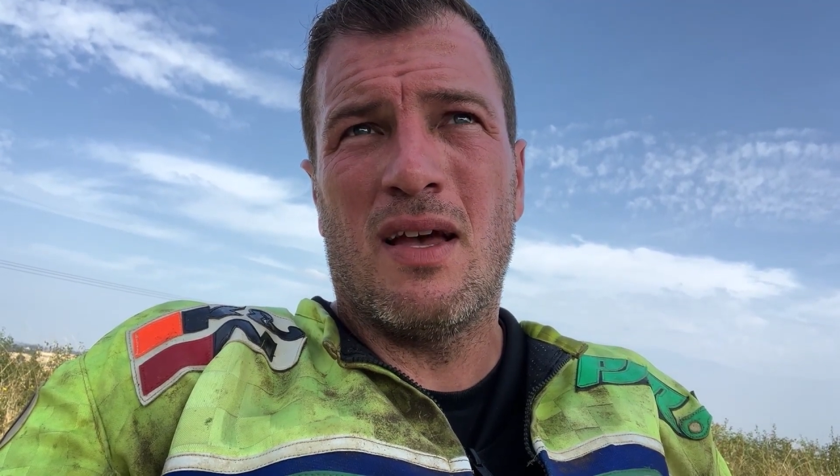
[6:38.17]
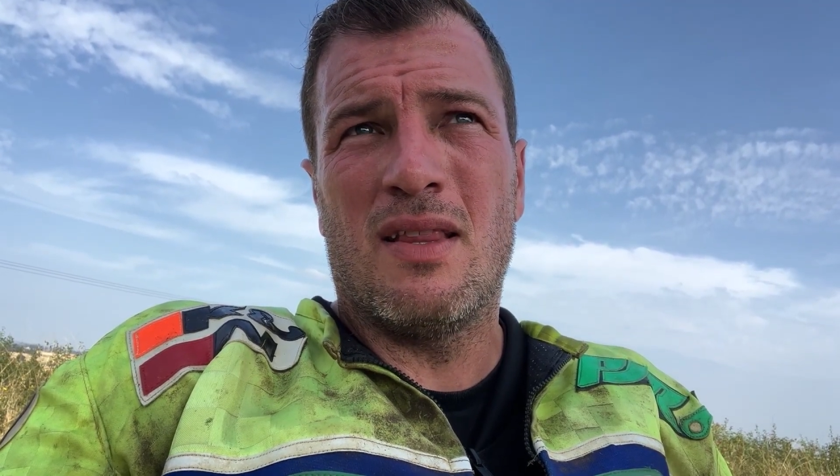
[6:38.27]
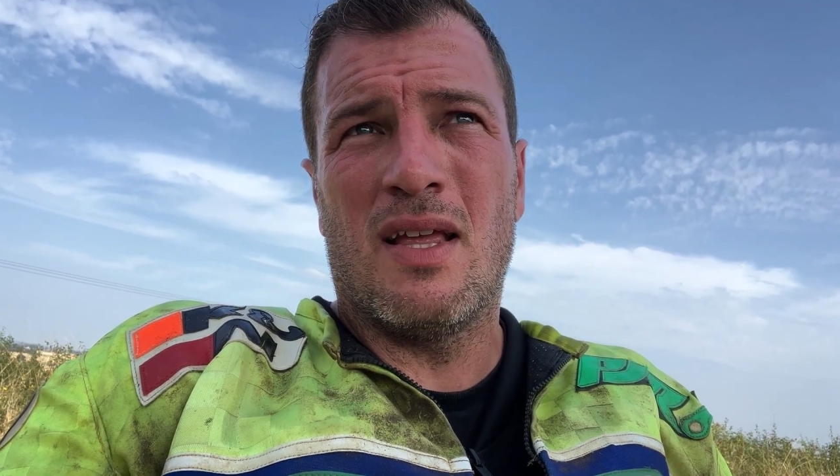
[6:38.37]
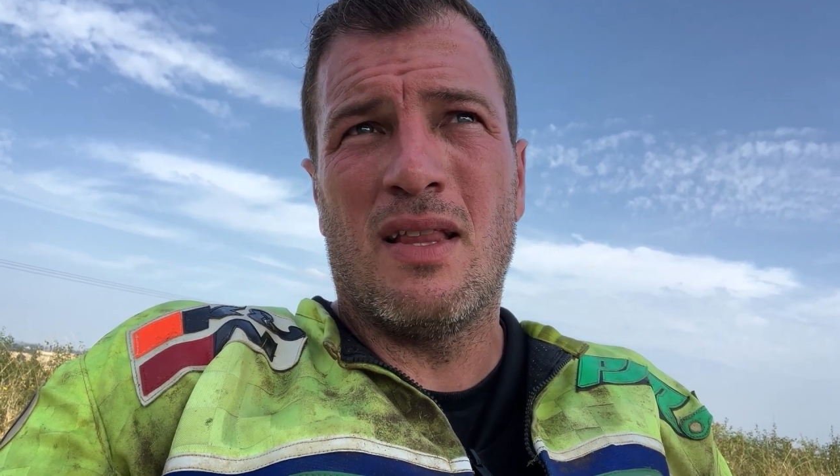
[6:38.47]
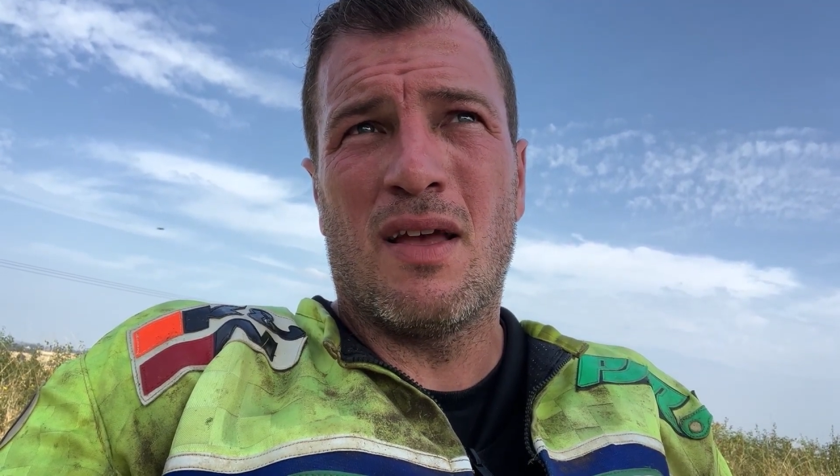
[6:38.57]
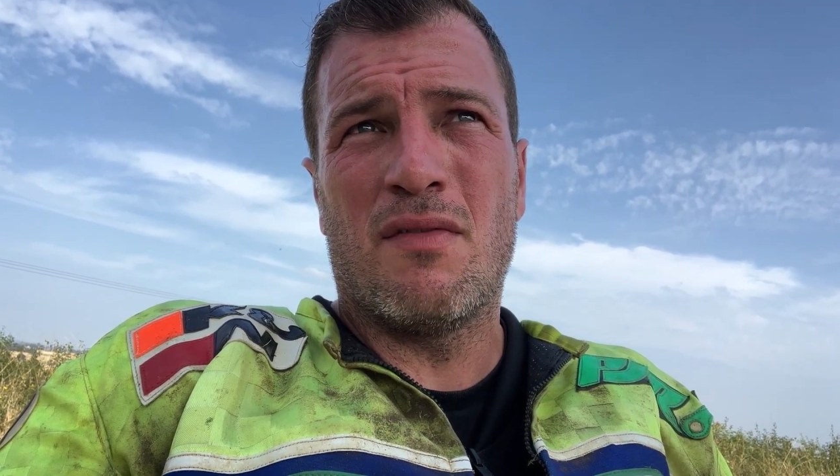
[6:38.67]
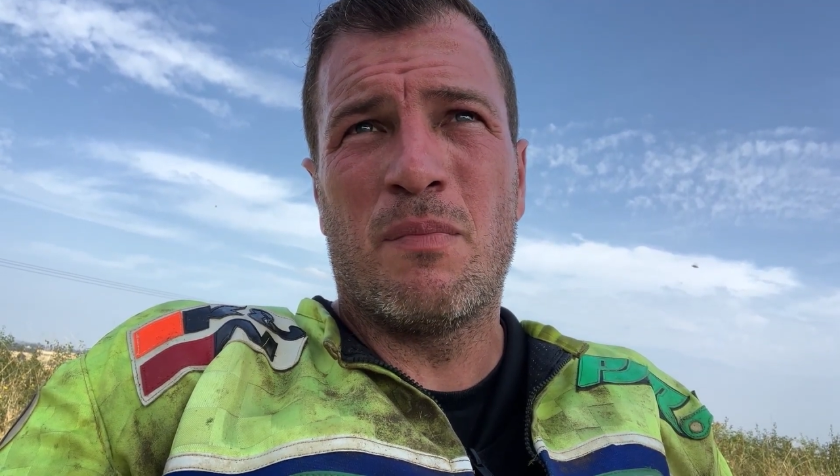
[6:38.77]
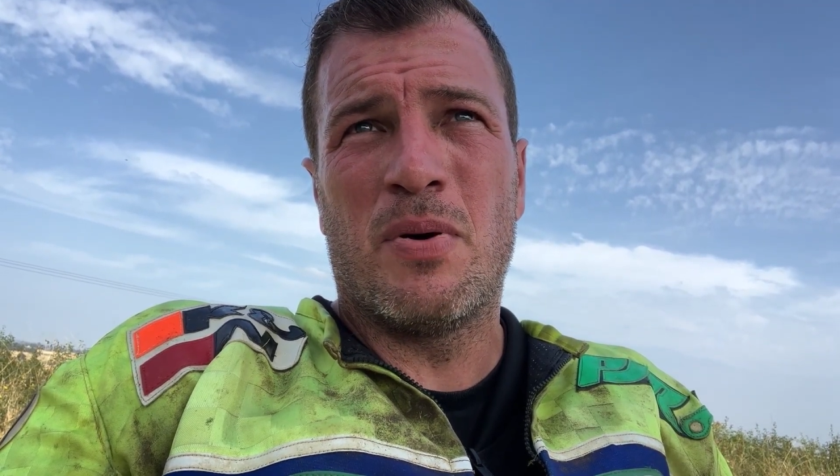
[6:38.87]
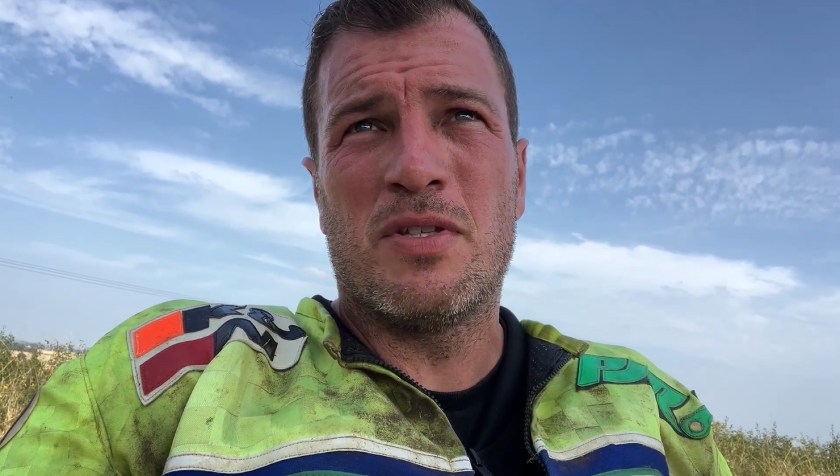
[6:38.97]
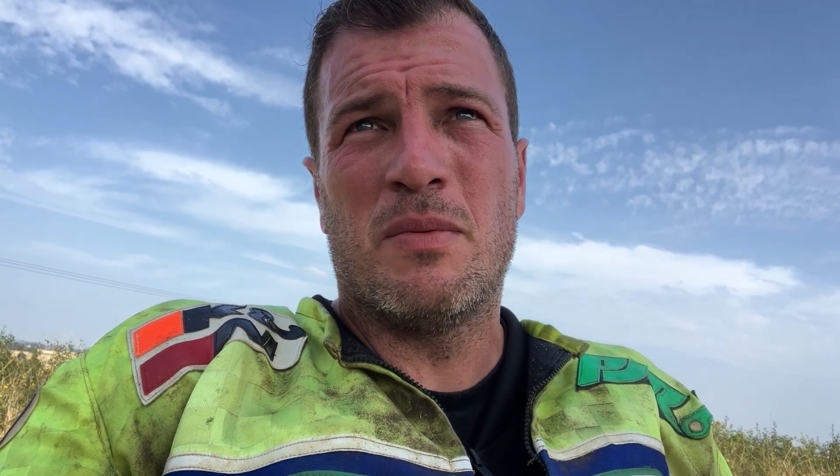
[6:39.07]
and then they've
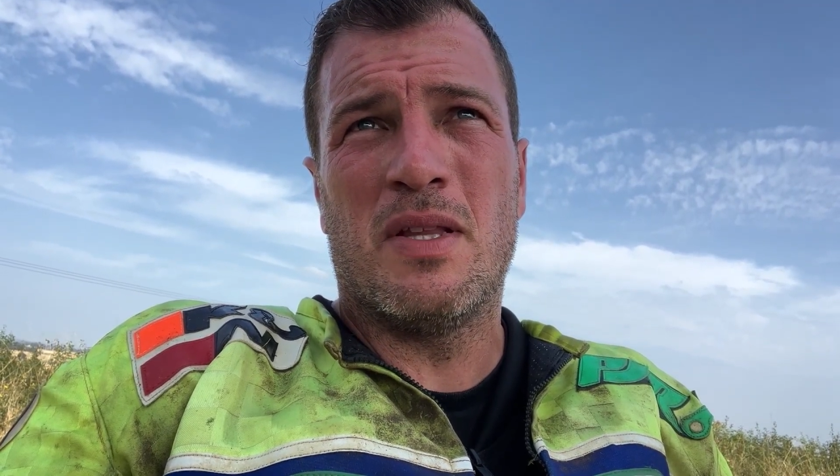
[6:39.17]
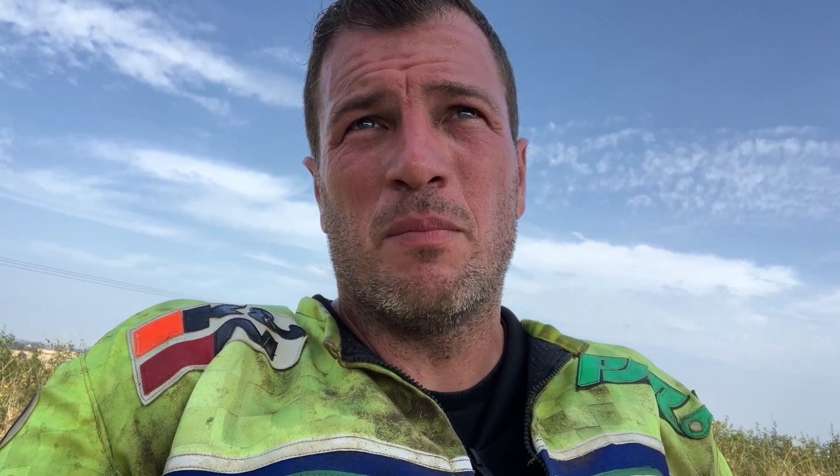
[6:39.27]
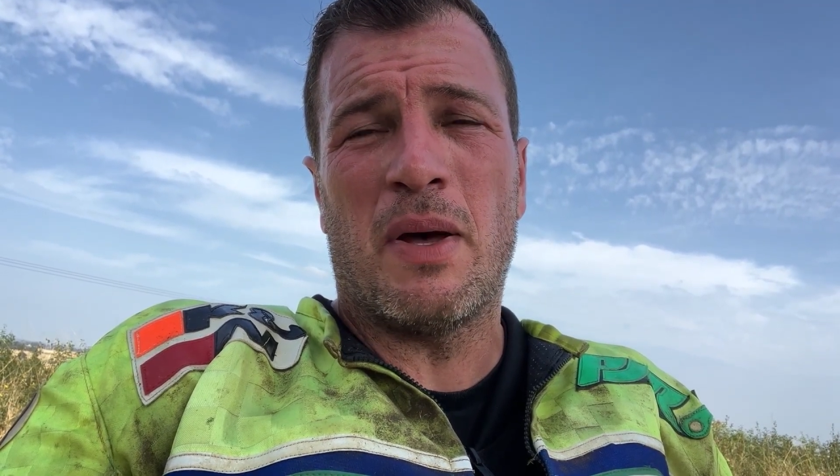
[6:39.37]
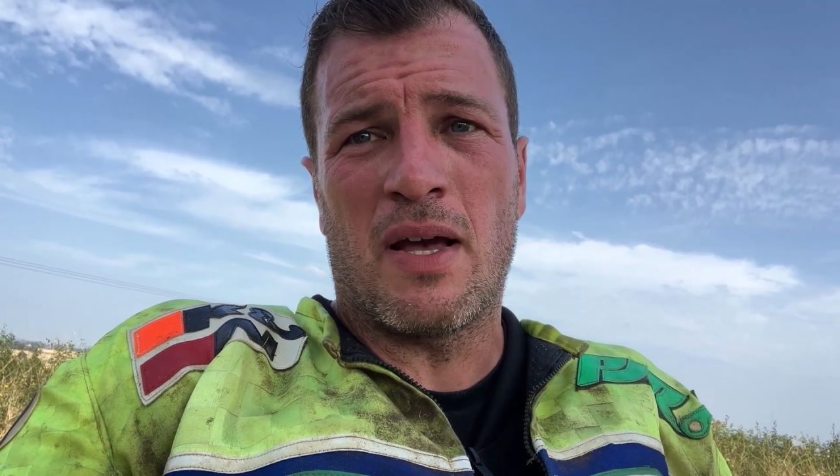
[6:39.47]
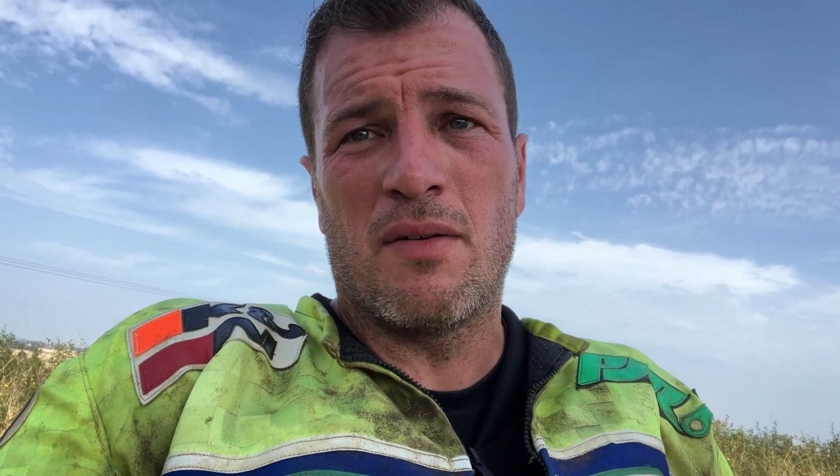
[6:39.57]
put him in the back